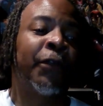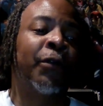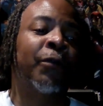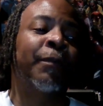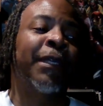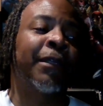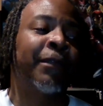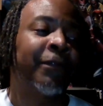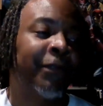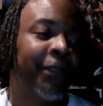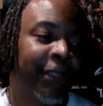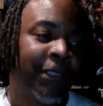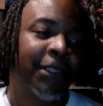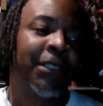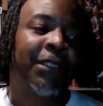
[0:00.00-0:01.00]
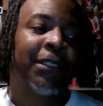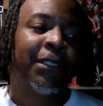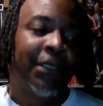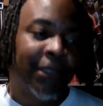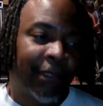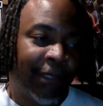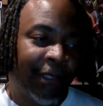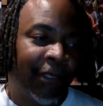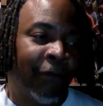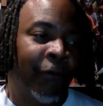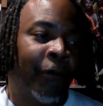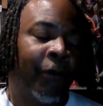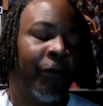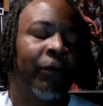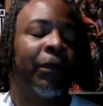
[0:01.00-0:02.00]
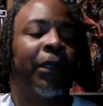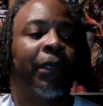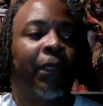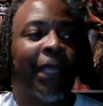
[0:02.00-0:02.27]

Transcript: film, and, you know,